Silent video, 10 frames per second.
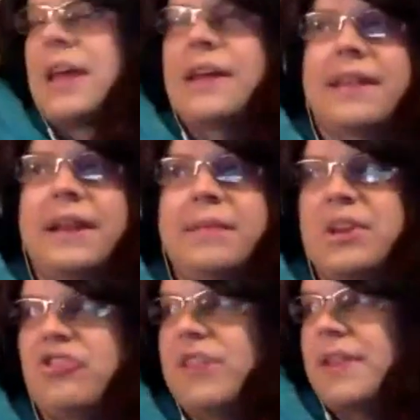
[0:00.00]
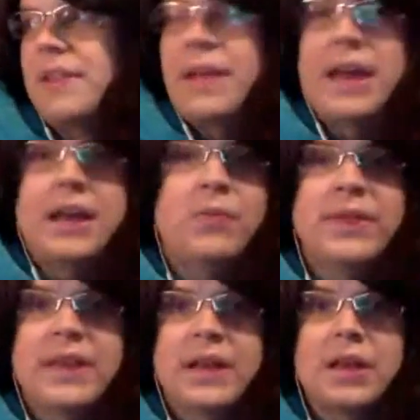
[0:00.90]
said, Mitch is anyone
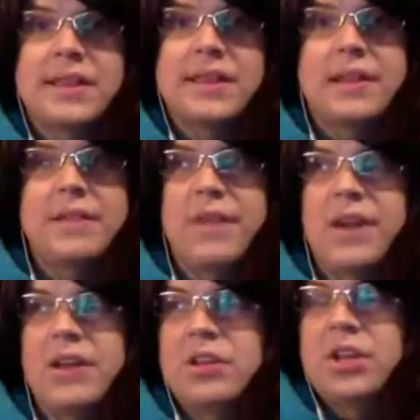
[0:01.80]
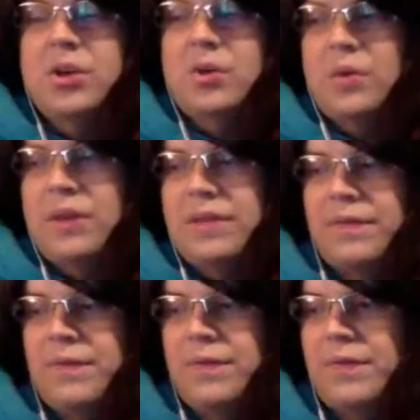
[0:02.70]
that is sitting final two. If
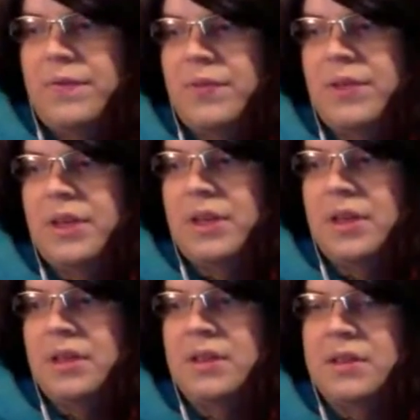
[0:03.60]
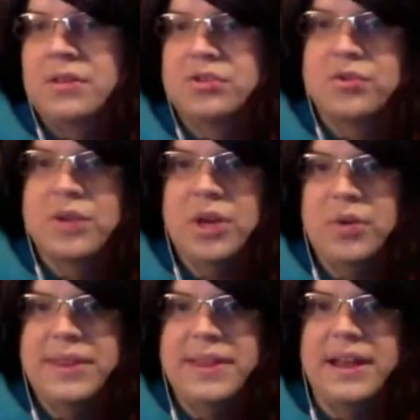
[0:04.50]
the trio
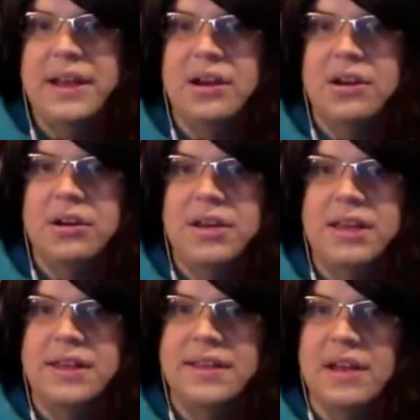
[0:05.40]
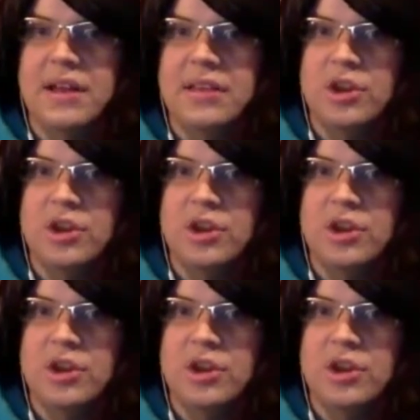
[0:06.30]
is there, he's got their